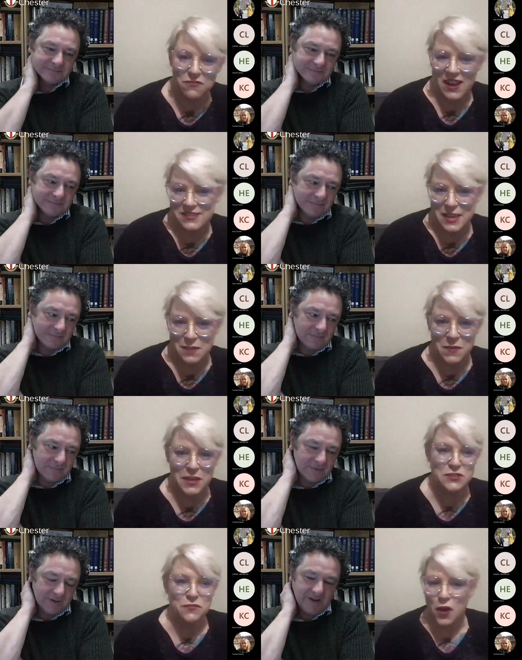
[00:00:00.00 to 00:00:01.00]
Speaker 1: res
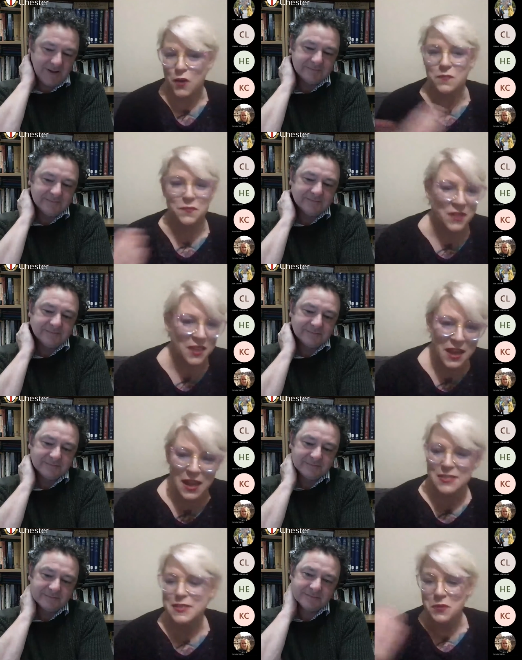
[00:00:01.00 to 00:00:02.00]
image from
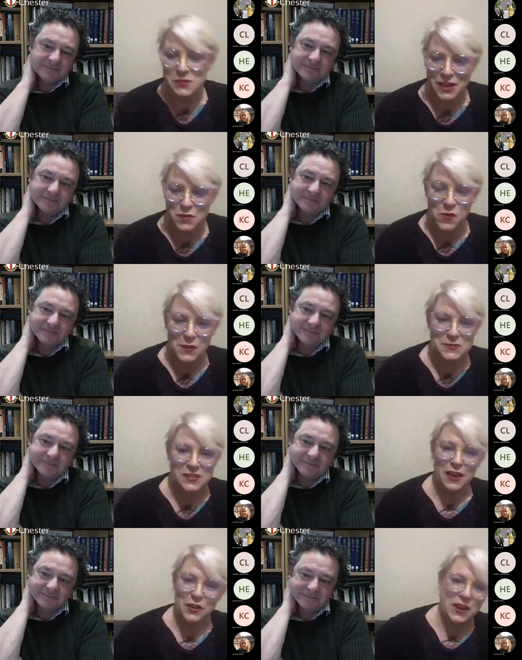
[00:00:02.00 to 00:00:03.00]
the museum
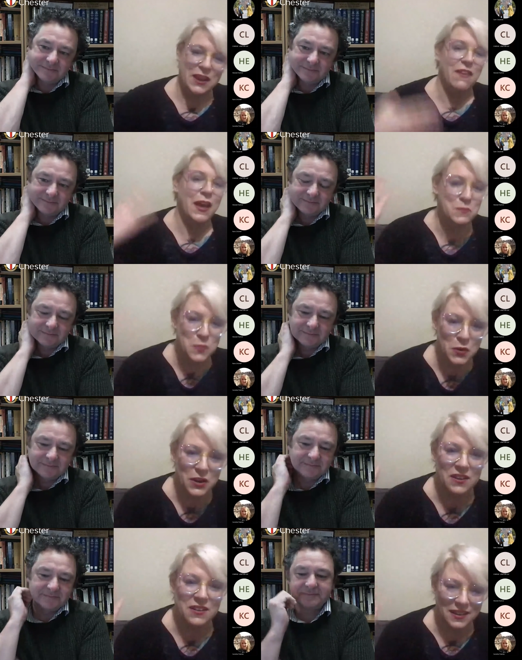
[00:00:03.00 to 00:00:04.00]
website or whatever and put
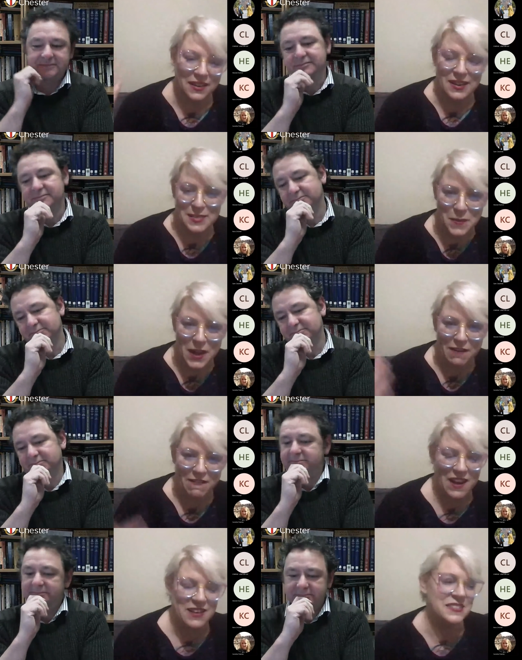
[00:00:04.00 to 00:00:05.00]
it in the
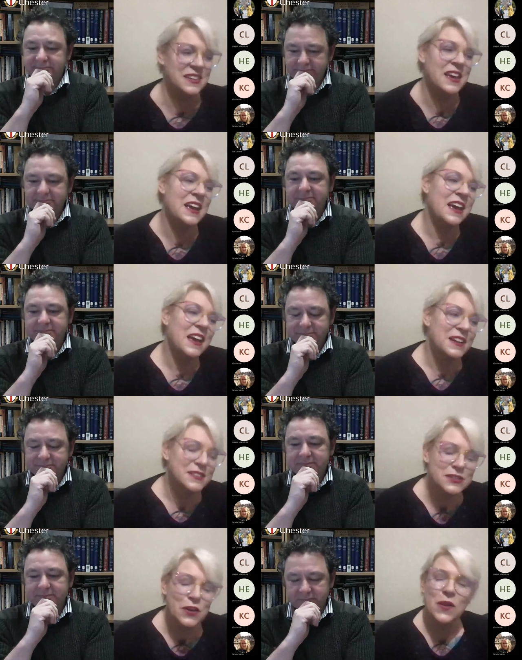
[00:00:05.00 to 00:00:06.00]
background.
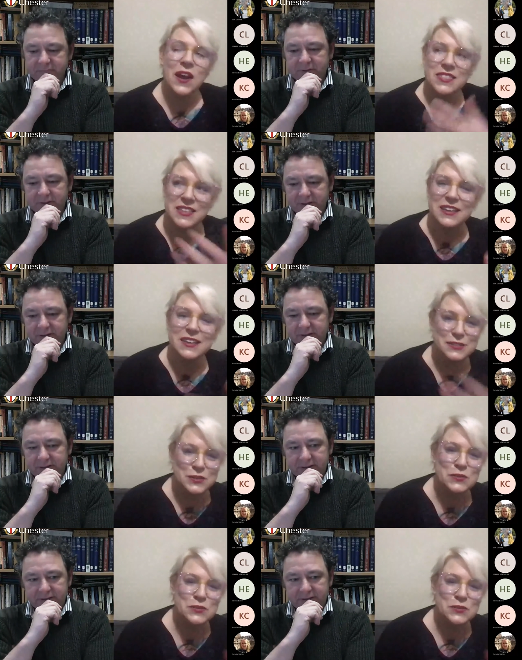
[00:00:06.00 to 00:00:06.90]
So I think it's